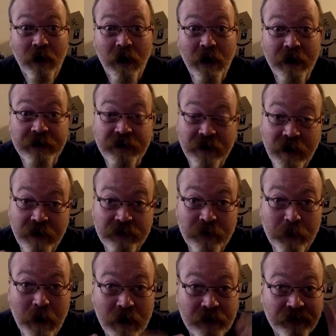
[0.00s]
I did have to
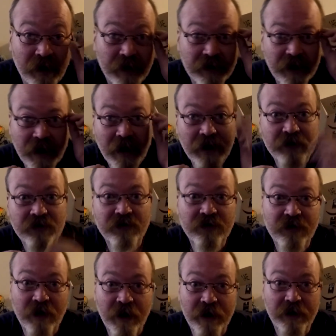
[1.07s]
modify the case
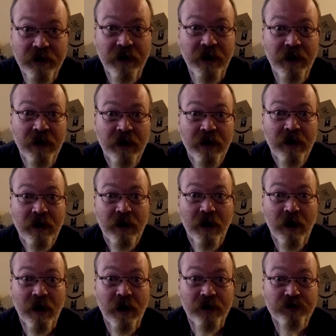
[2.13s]
slightly
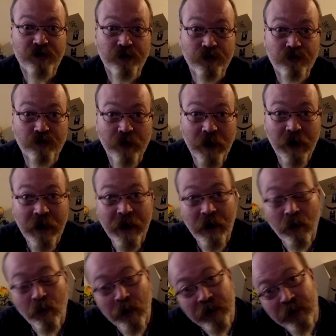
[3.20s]
to drill
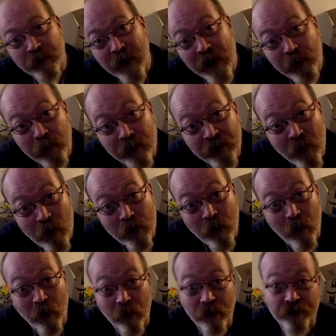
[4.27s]
out where the microphone
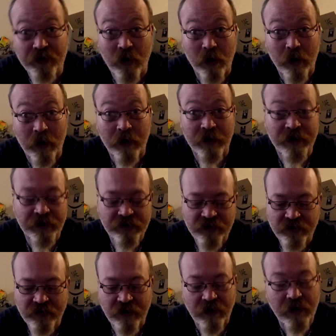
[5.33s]
holes are, and this
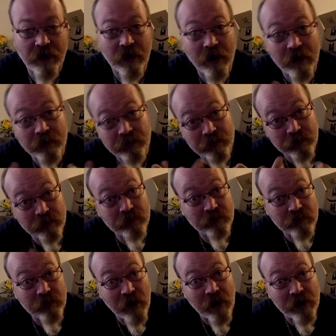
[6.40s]
is a
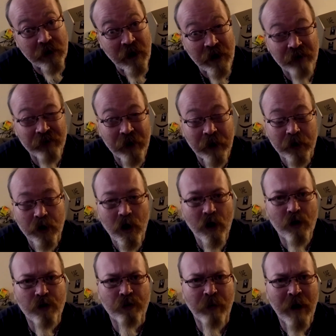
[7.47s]
kind of like a
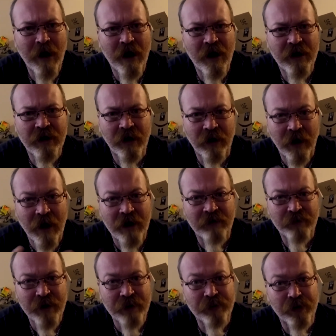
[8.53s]
known mod a lot
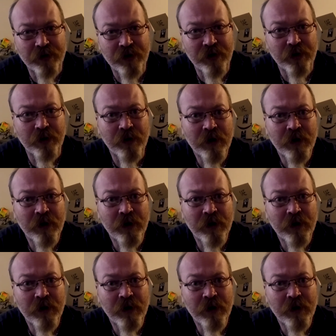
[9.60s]
of people do.